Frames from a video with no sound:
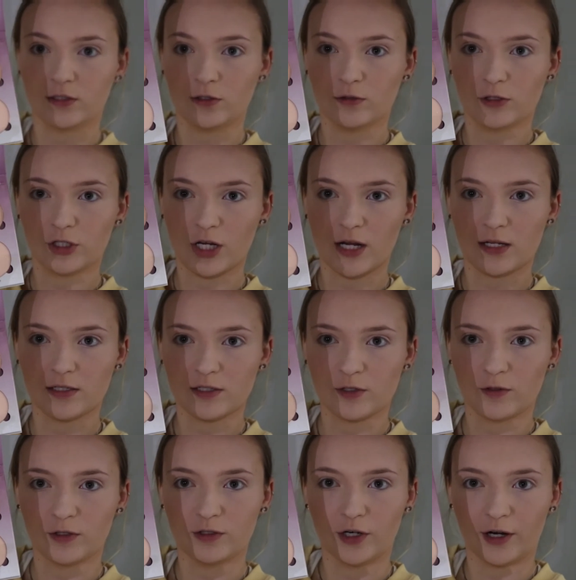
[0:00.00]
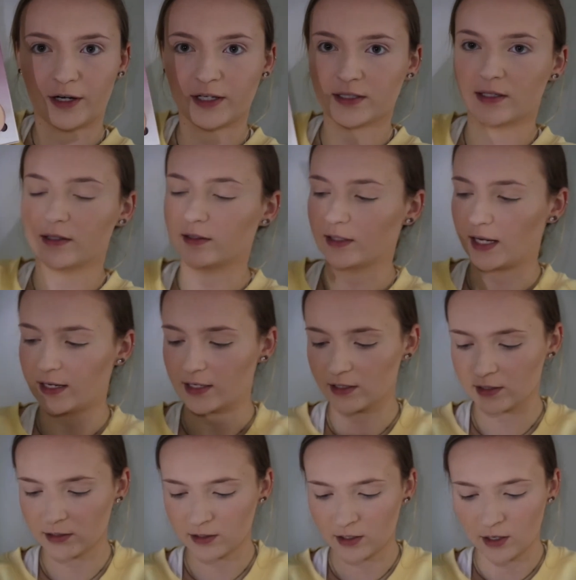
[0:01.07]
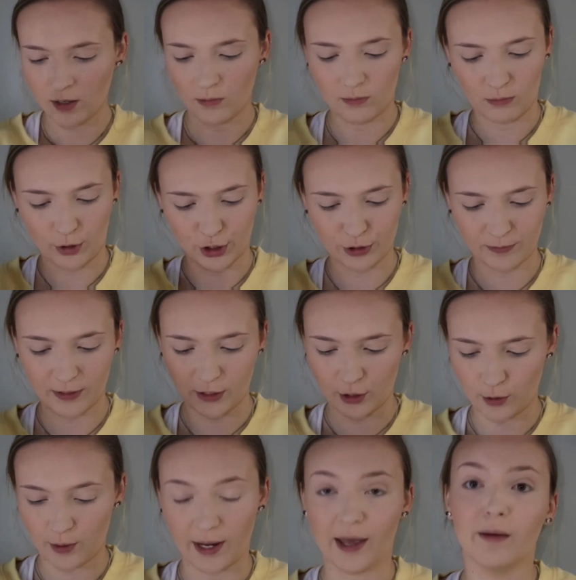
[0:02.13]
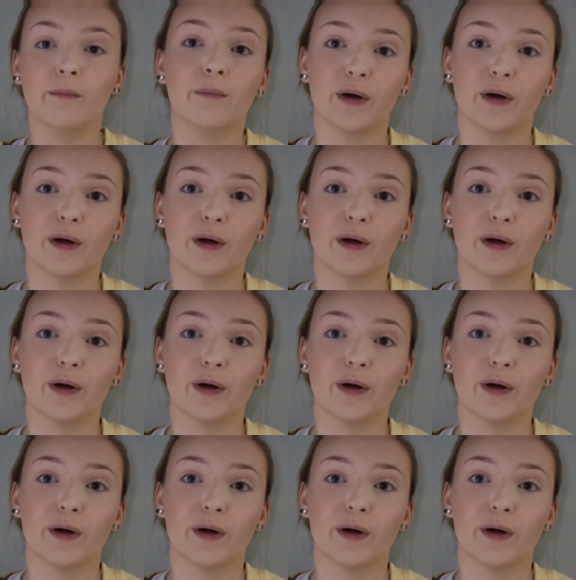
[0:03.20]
two shades, so the darkest and the lightest, Marshmallow and